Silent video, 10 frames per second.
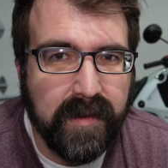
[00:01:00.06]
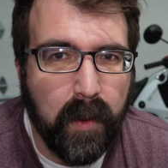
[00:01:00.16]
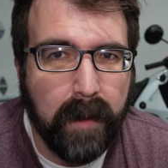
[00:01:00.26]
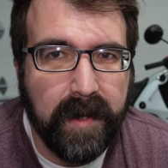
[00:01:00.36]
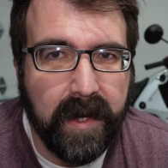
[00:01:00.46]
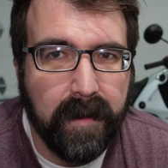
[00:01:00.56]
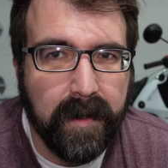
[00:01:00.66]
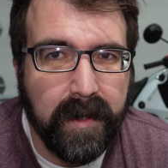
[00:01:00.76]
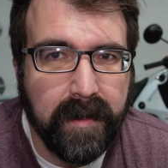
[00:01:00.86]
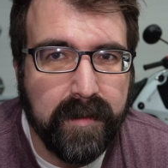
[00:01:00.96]
swapped
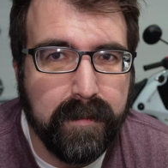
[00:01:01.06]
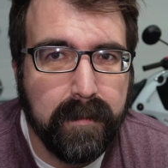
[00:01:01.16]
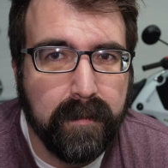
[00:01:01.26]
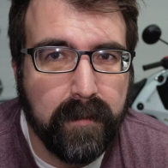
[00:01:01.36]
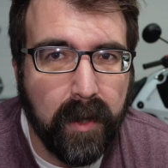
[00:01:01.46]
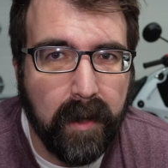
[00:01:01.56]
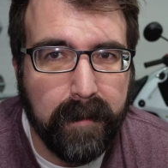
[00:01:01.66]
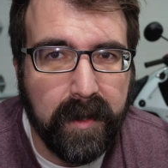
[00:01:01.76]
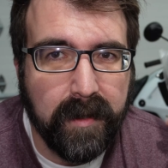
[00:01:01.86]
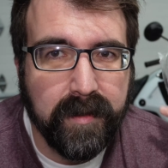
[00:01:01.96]
out his Grom
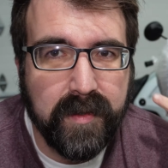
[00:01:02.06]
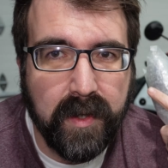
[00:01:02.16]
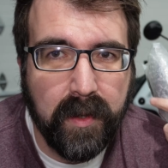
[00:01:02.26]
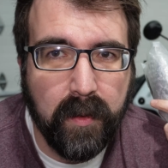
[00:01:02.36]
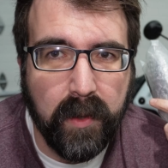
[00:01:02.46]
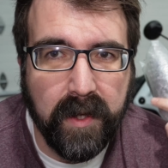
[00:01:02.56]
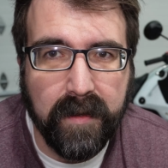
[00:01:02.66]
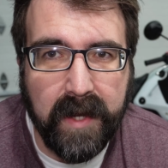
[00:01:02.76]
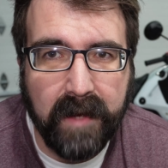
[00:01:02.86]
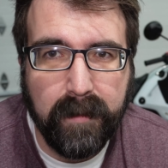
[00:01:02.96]
mirrors with
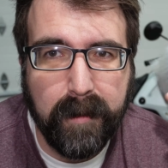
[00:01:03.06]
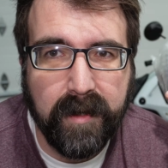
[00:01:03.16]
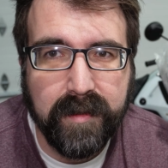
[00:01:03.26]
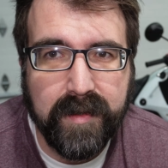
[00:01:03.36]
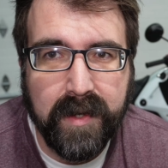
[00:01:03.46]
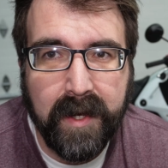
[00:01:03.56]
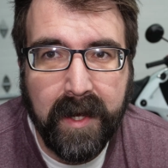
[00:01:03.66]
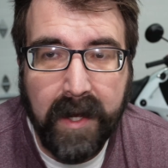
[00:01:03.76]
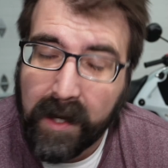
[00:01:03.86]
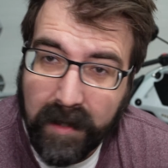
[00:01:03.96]
Navi mirrors,
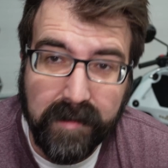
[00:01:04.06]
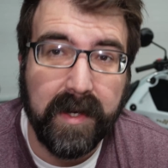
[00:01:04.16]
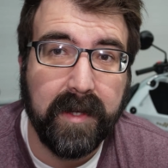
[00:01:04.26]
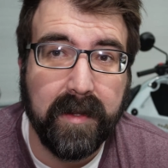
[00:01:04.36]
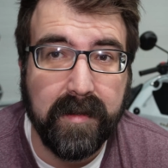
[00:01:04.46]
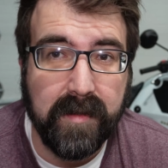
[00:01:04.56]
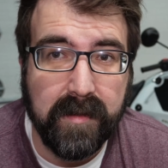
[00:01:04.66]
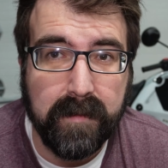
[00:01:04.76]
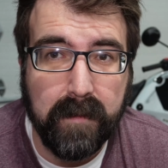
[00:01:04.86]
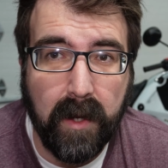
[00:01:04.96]
and I was like, this
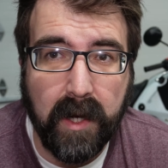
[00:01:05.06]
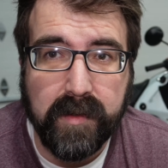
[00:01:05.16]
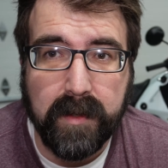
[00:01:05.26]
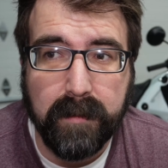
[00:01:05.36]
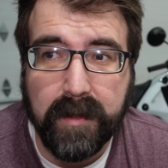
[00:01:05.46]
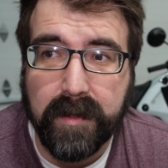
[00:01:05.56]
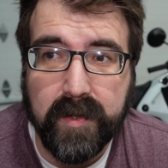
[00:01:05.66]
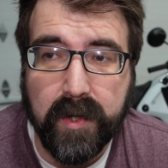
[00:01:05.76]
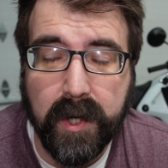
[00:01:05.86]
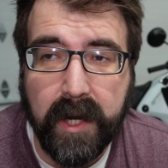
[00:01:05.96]
is awesome, it
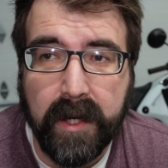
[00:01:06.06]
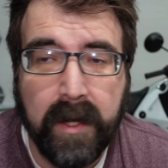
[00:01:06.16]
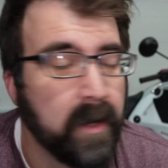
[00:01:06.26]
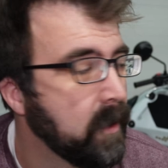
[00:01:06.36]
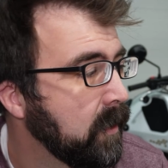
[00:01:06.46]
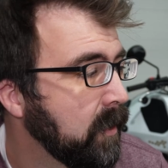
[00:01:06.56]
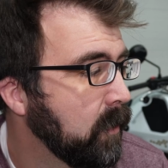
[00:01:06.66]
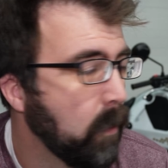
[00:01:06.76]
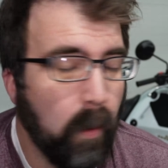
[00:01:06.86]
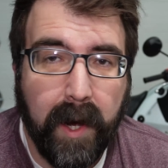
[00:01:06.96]
looks great.
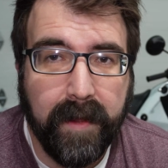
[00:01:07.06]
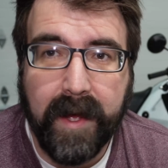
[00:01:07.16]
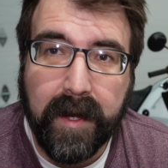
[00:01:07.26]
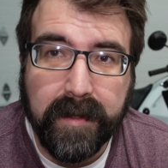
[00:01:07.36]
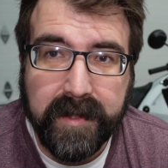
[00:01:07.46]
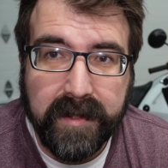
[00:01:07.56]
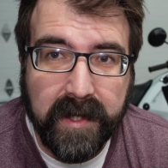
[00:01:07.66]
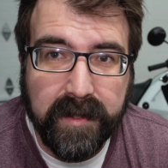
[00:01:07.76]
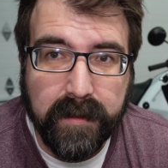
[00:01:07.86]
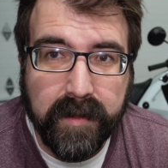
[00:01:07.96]
Why the hell didn't
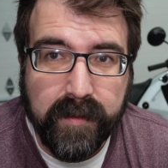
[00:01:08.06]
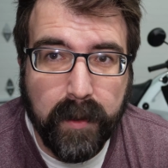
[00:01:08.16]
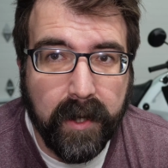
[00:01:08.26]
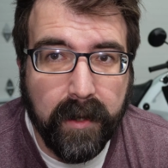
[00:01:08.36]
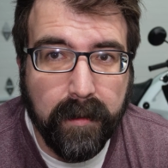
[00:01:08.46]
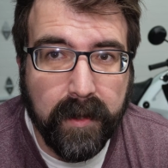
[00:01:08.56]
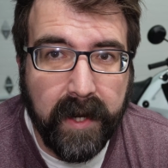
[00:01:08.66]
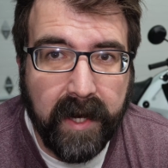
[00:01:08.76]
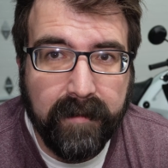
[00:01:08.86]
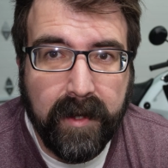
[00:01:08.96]
I do this when I owned a
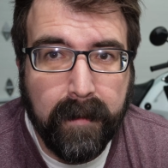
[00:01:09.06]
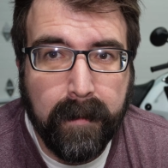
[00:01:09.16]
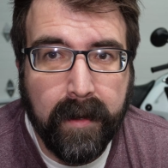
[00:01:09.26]
Navi?